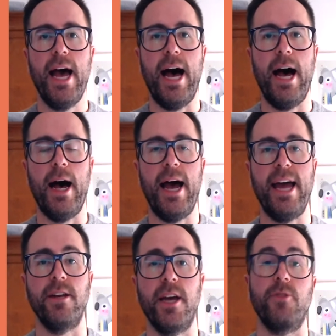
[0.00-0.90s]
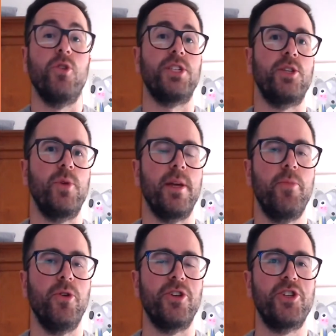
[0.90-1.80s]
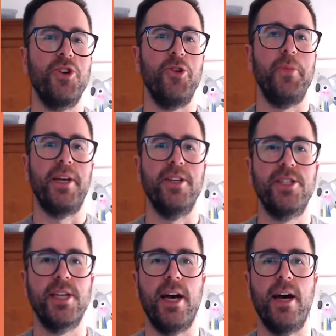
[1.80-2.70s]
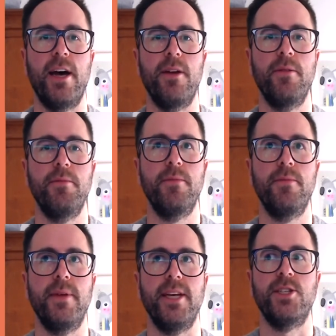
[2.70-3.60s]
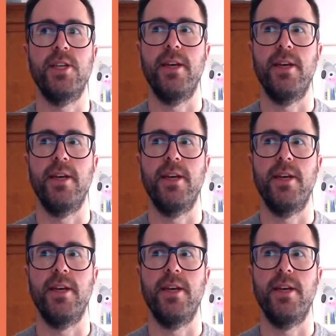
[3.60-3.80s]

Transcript: And of course, that's really important too, because it's